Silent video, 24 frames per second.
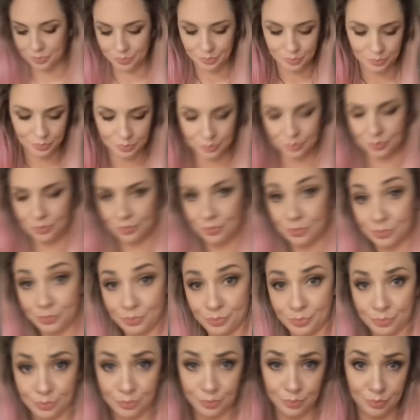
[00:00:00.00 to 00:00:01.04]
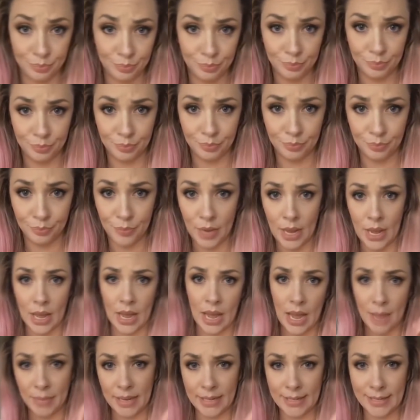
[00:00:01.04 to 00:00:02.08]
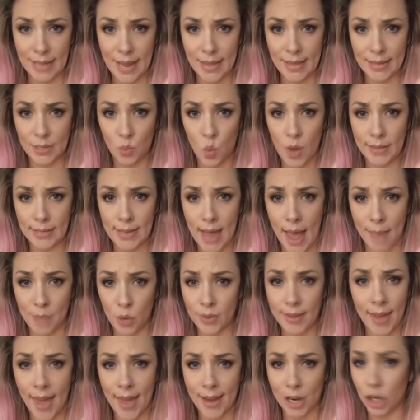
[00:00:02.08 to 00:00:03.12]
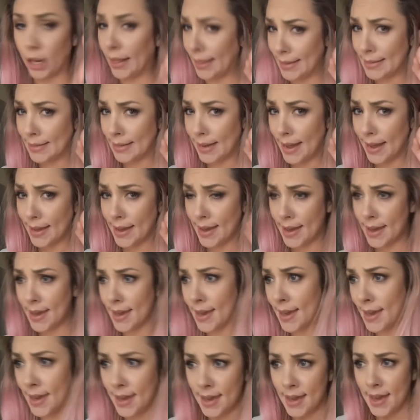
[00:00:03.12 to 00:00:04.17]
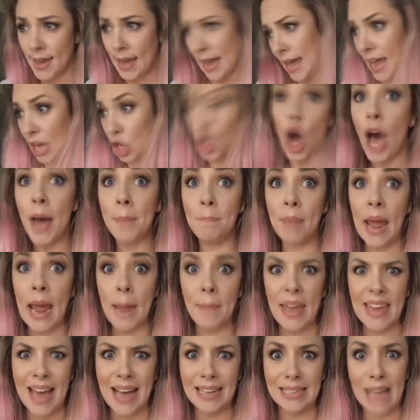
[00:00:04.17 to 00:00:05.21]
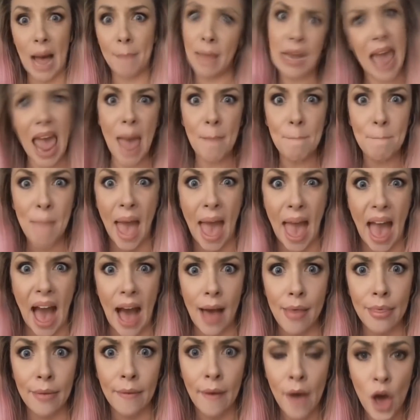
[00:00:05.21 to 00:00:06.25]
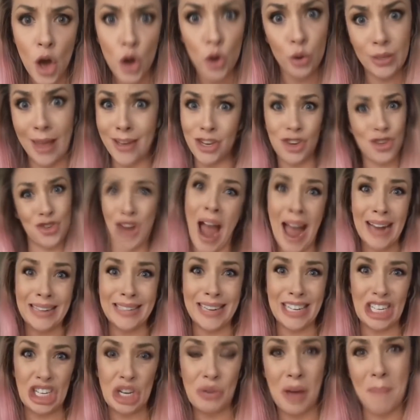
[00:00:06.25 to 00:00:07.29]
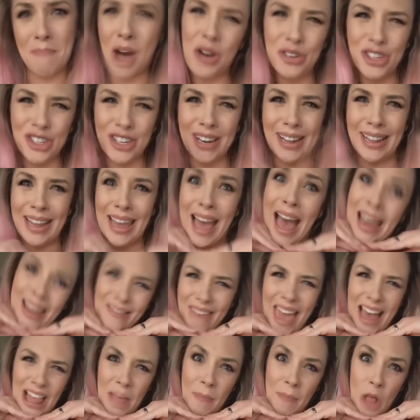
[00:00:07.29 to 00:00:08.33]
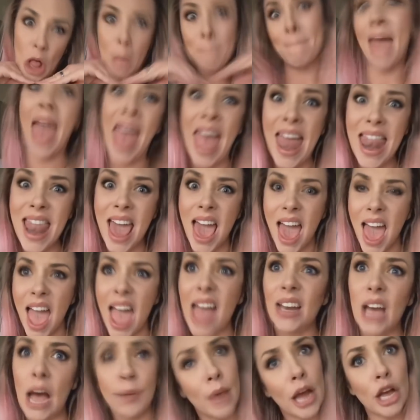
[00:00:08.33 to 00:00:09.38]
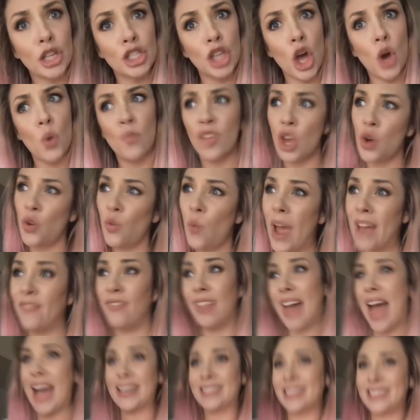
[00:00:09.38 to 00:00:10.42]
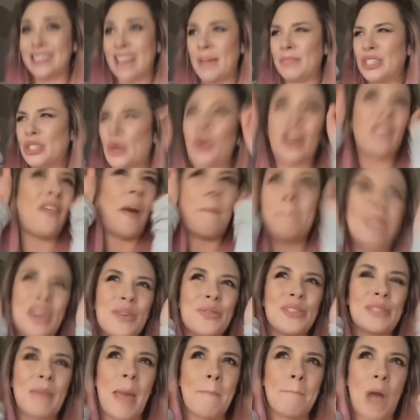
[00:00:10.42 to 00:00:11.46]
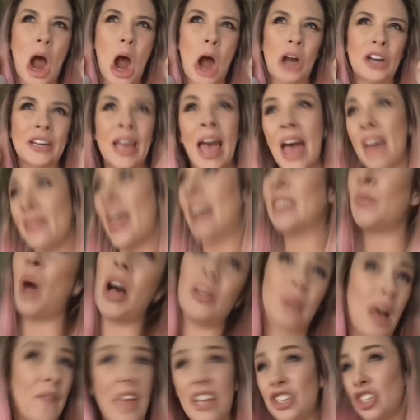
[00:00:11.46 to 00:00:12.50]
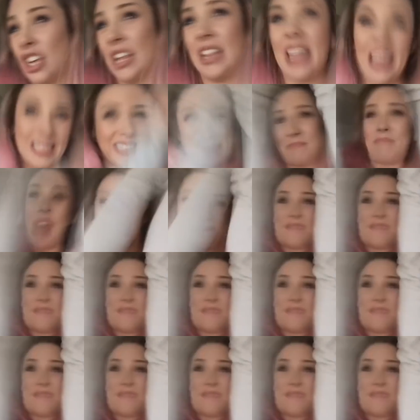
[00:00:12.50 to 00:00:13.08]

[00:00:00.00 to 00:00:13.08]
Why are you single? I'm going to say this one time, okay? Are you listening? It could be because I'm an empath who's attracted to emotionally unavailable men, and that I also view red flags as some sort of amusement park that will eventually spin